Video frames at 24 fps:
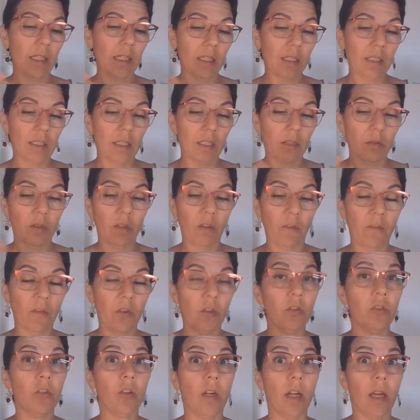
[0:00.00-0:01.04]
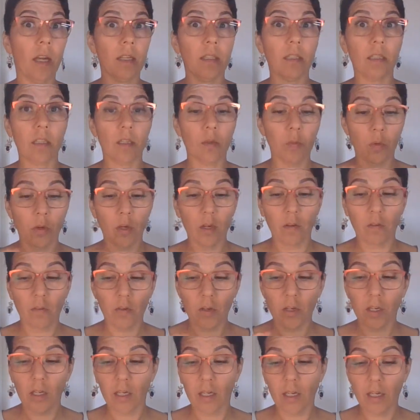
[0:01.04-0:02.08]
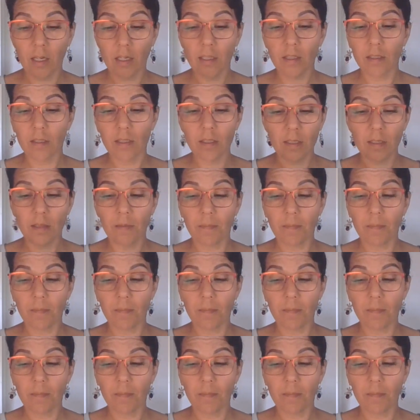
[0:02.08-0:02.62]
let's see what the future has to bring for you guys.